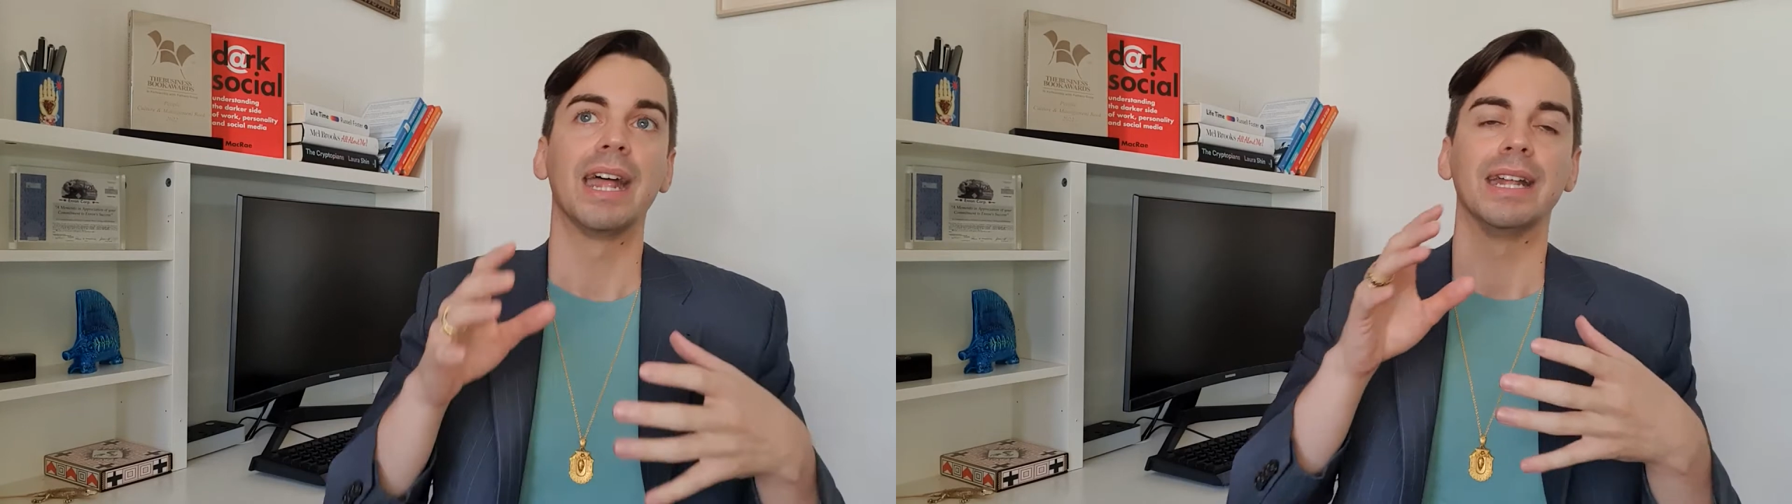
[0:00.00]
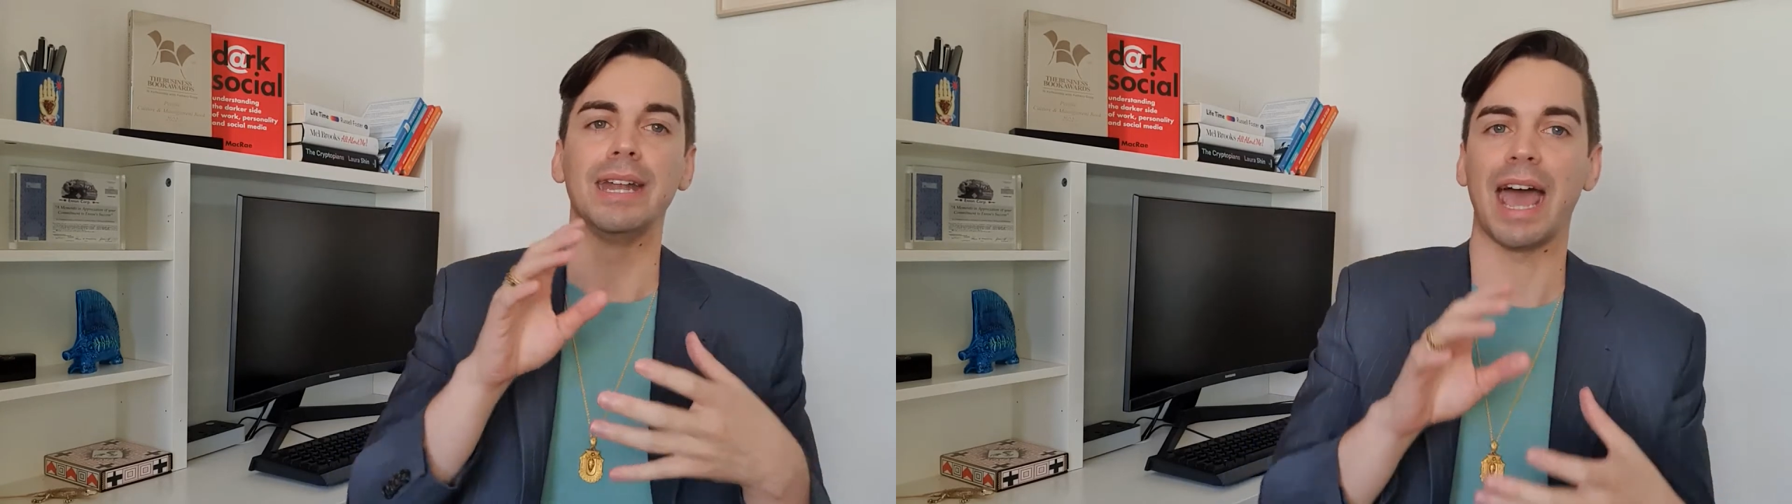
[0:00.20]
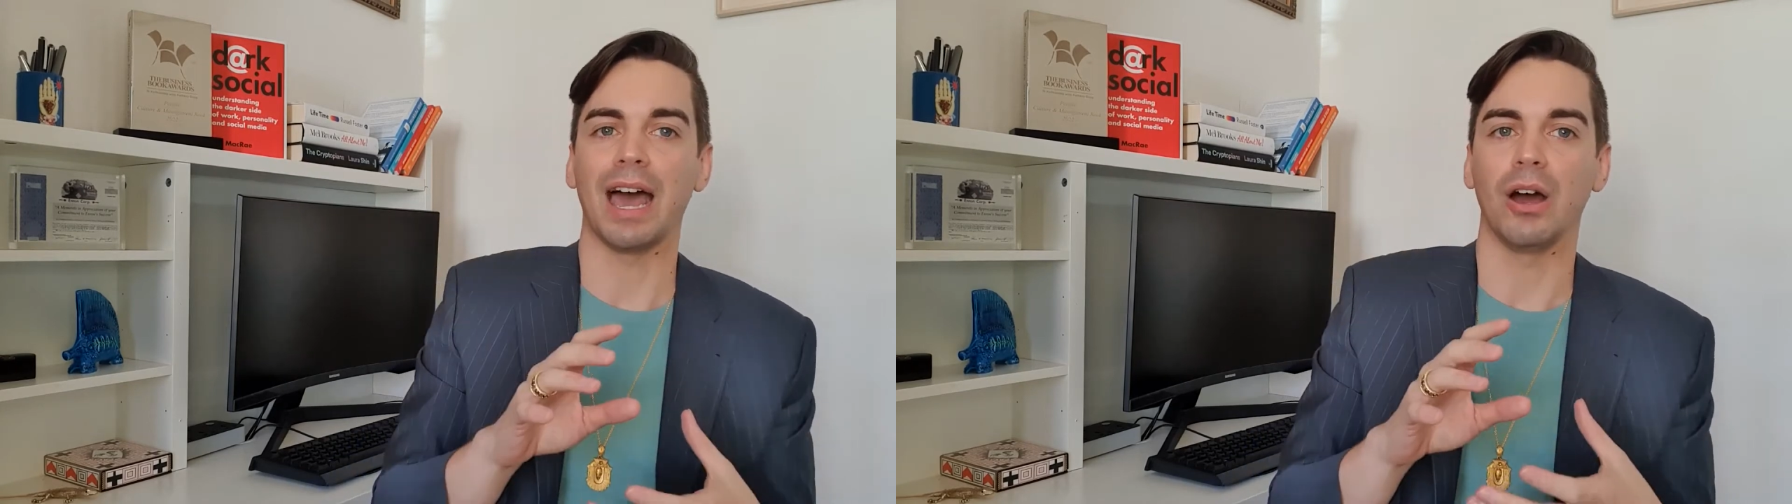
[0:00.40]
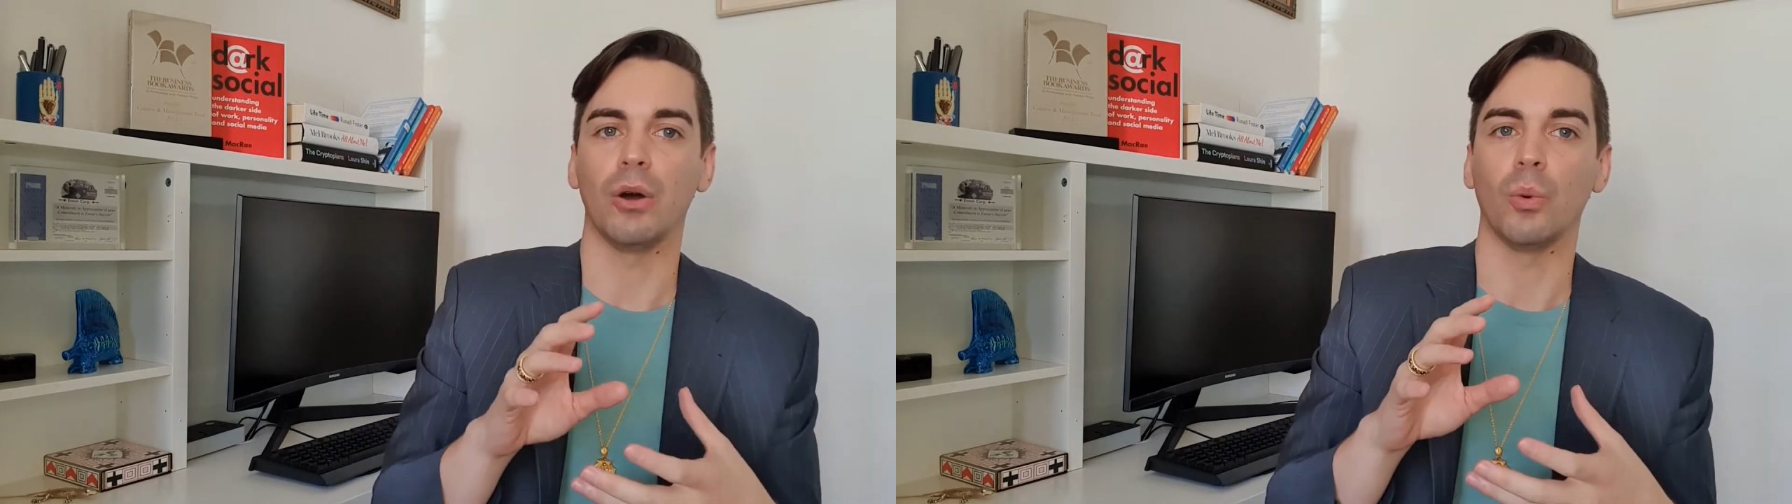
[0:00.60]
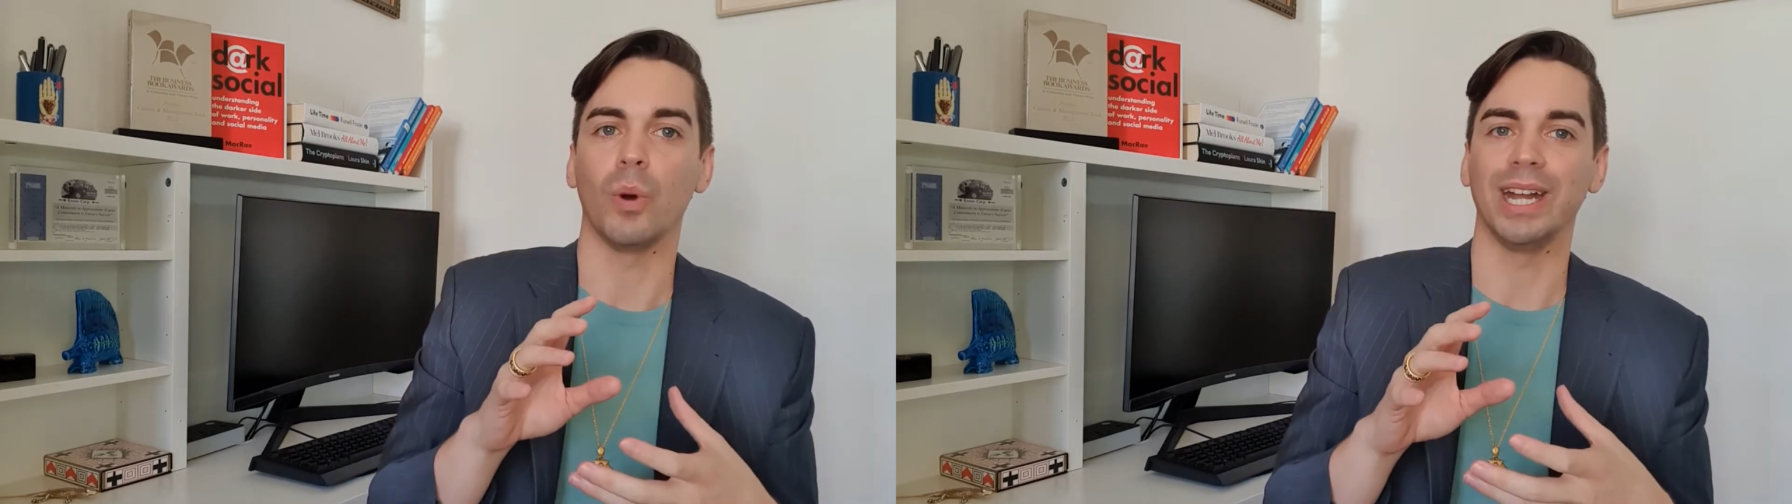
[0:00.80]
Now,
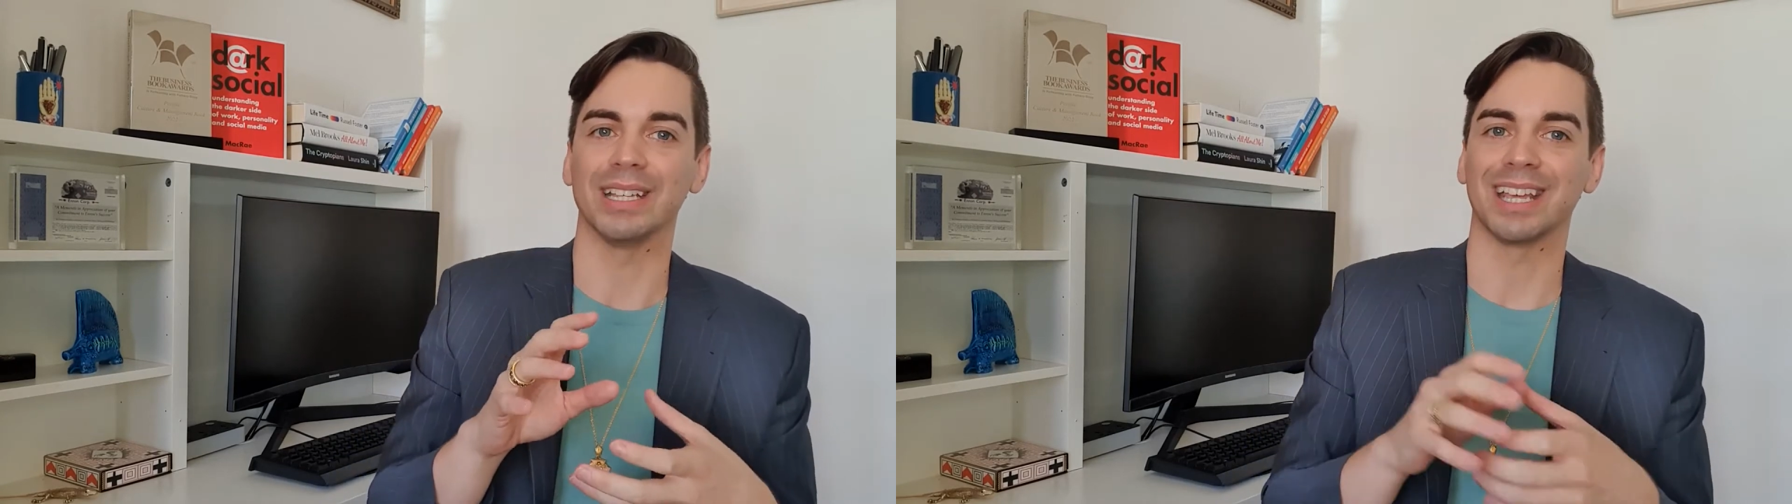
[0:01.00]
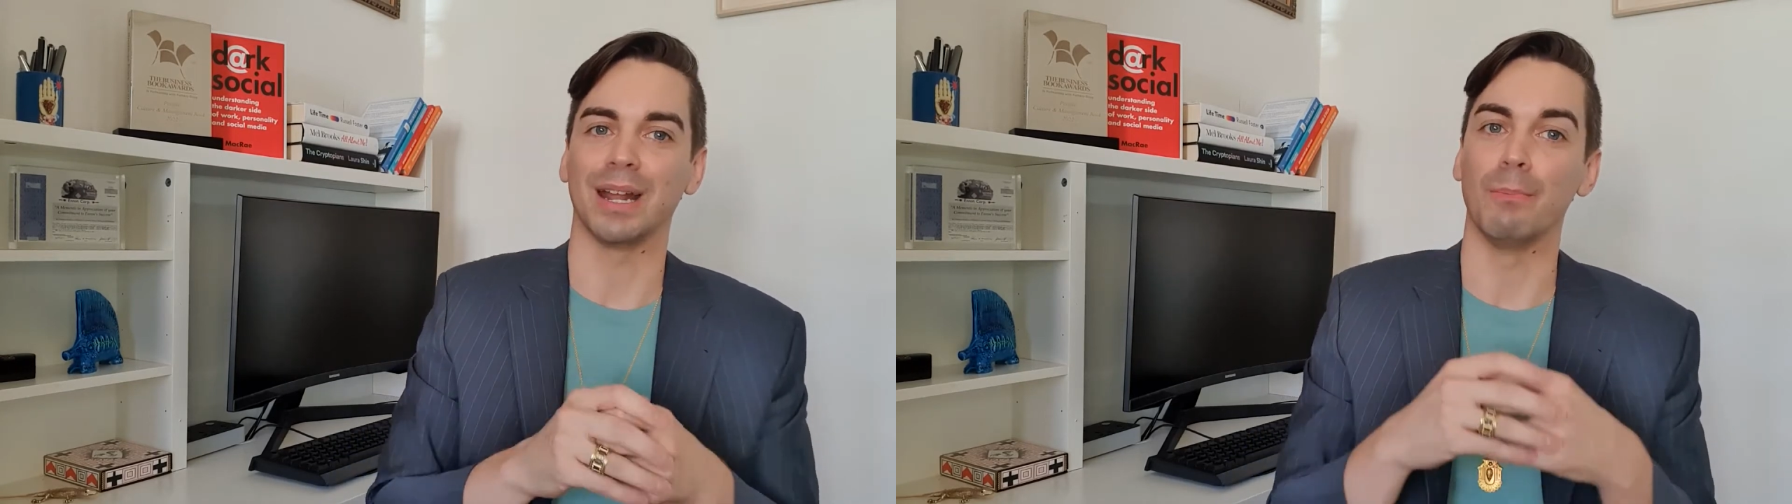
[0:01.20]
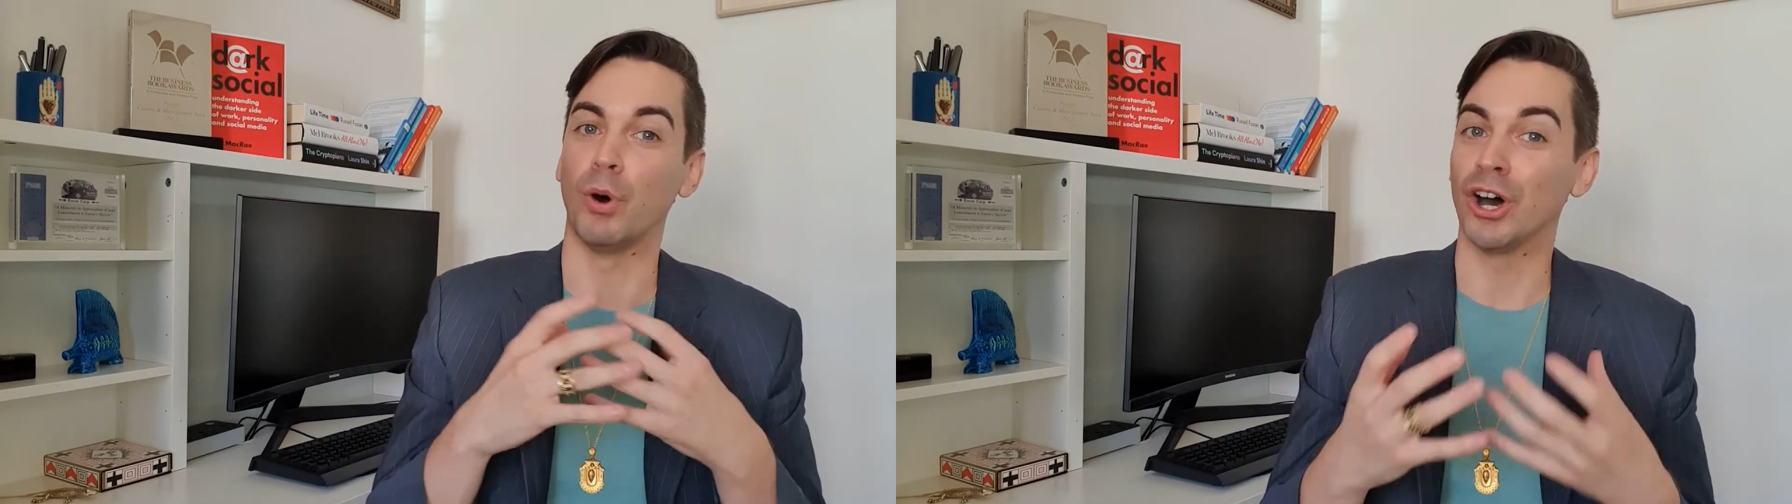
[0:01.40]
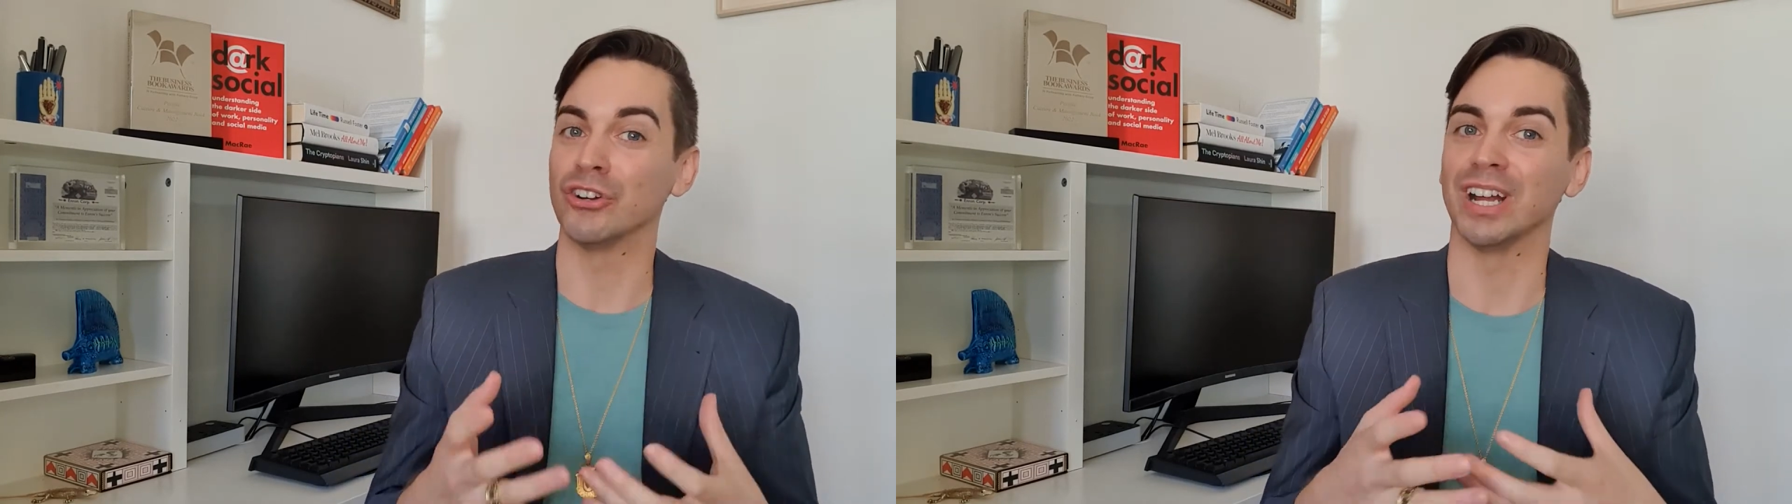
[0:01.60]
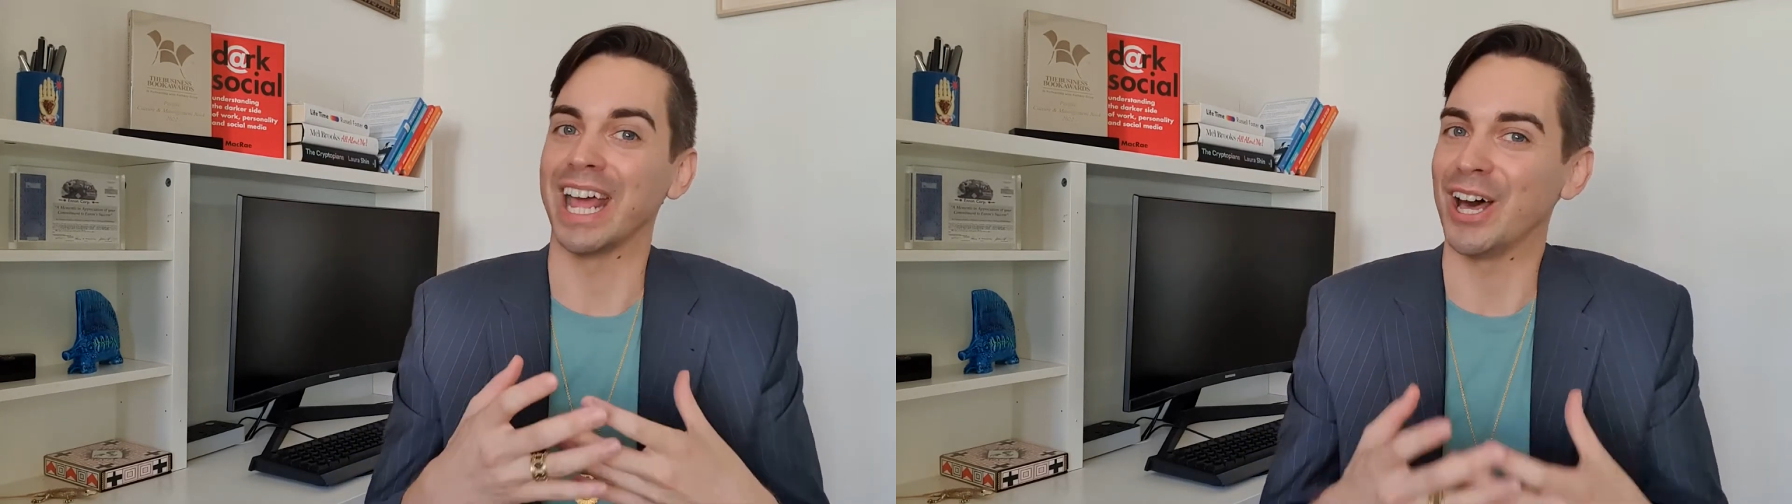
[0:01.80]
when it's at a
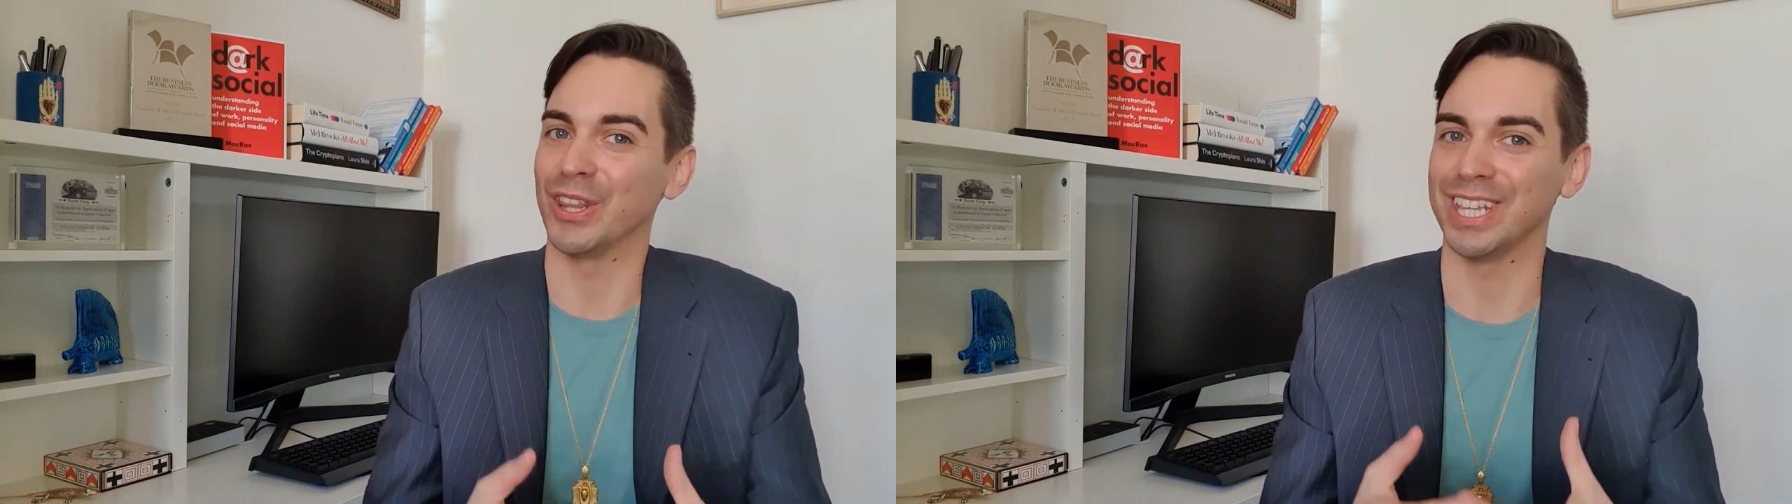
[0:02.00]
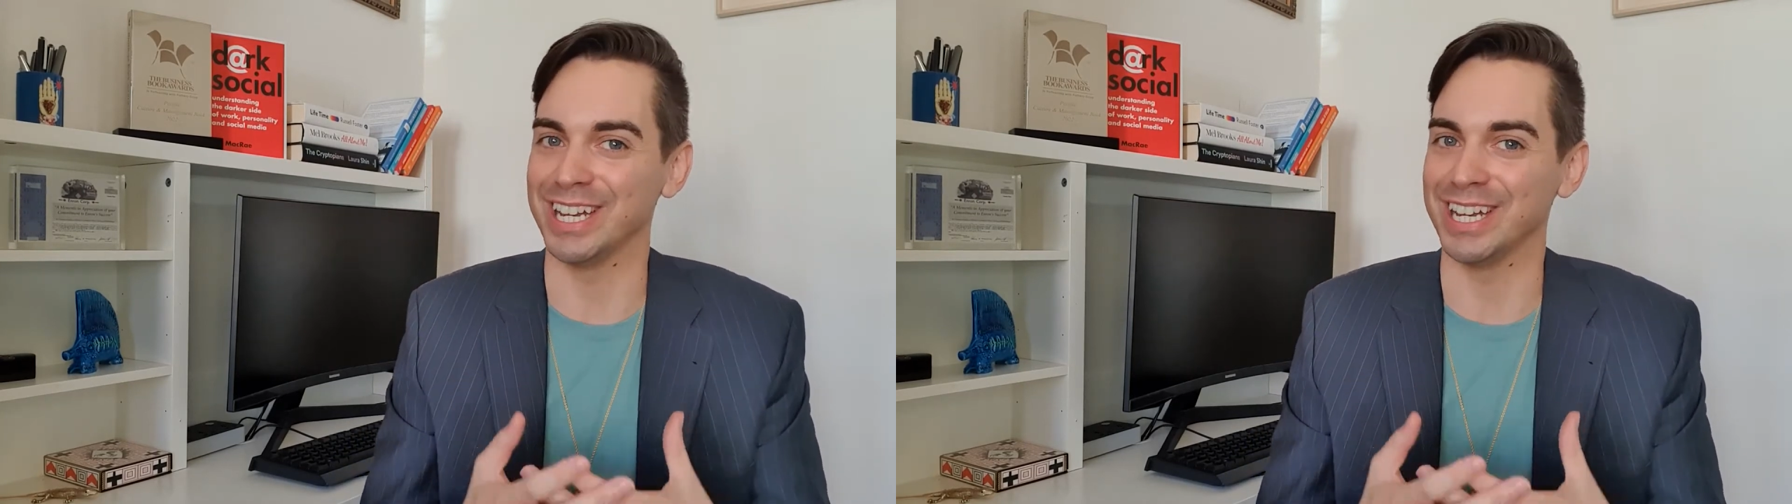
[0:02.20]
moderate, healthy,